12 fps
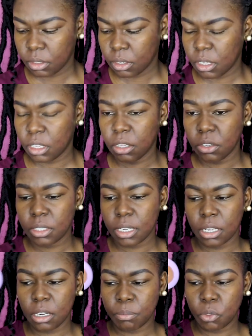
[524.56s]
It looks like
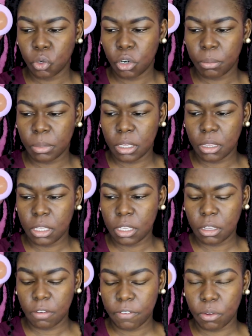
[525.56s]
it absorbed
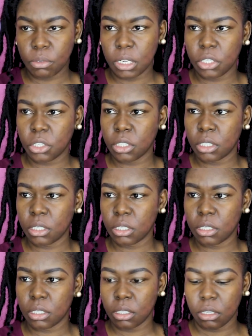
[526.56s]
the foundation,
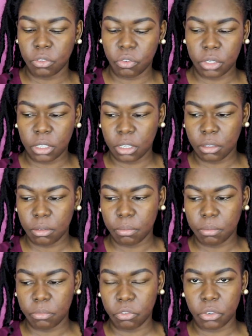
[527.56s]
like really,
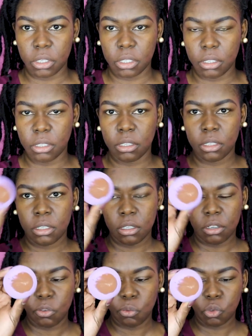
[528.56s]
really
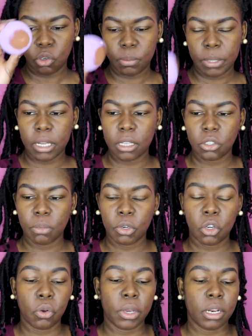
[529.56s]
absorbed that. So I'm
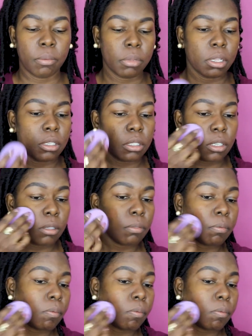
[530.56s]
gonna go ahead and blend this in.